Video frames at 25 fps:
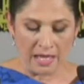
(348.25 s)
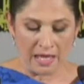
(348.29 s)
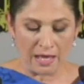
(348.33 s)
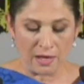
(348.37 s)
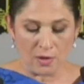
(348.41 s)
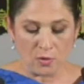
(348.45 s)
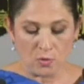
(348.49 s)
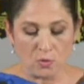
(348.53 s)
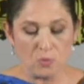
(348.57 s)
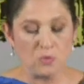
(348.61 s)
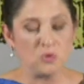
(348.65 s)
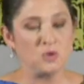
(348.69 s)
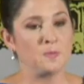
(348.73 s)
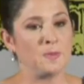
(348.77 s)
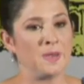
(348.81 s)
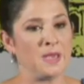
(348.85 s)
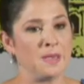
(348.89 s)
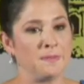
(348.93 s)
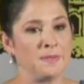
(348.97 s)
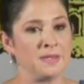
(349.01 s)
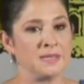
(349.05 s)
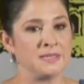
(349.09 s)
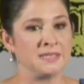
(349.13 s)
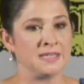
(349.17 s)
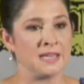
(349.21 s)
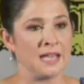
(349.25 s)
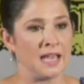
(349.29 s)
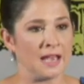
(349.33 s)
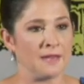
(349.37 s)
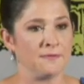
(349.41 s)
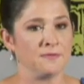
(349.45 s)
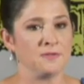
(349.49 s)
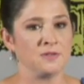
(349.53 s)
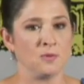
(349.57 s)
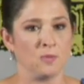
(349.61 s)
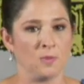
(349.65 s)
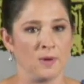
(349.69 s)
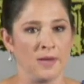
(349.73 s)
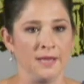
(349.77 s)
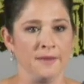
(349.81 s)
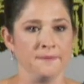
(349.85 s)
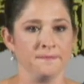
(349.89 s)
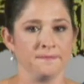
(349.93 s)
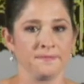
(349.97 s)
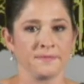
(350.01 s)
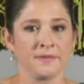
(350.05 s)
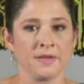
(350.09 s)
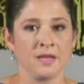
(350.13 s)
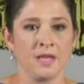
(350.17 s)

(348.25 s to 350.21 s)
and whose payments have to wait.